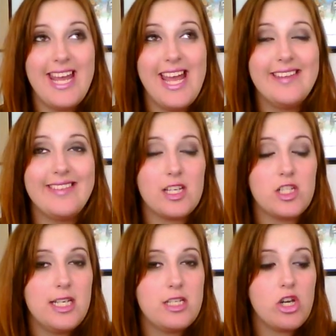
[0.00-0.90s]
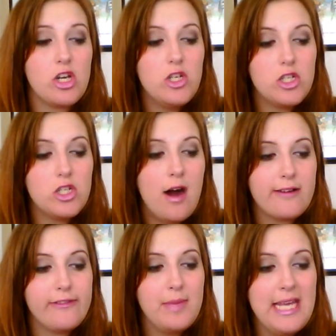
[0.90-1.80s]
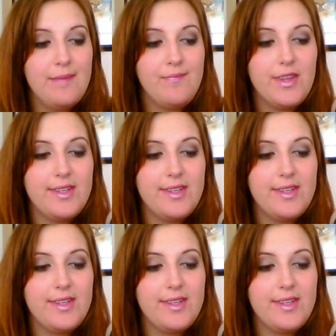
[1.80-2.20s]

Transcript: and it is actually too dark for me.